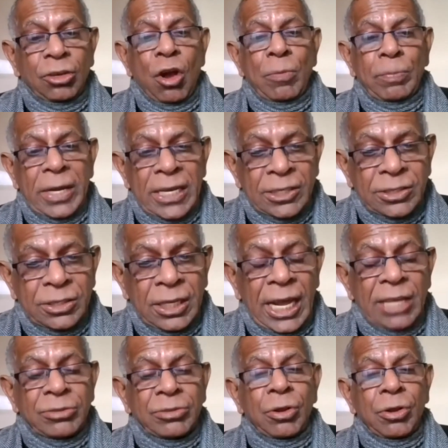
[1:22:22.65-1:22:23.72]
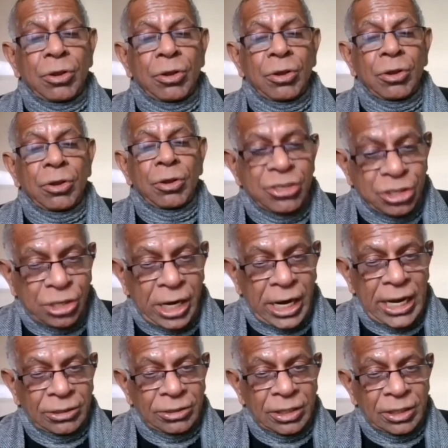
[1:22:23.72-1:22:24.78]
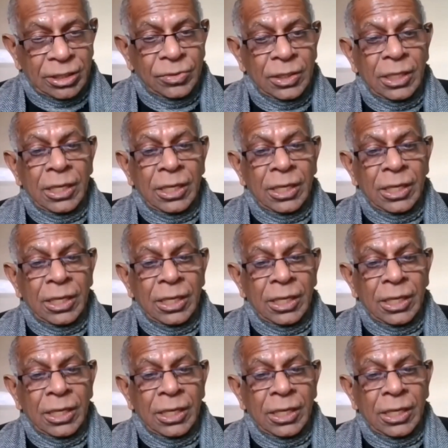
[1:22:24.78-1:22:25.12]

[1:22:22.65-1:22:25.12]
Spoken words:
complex has grown in strength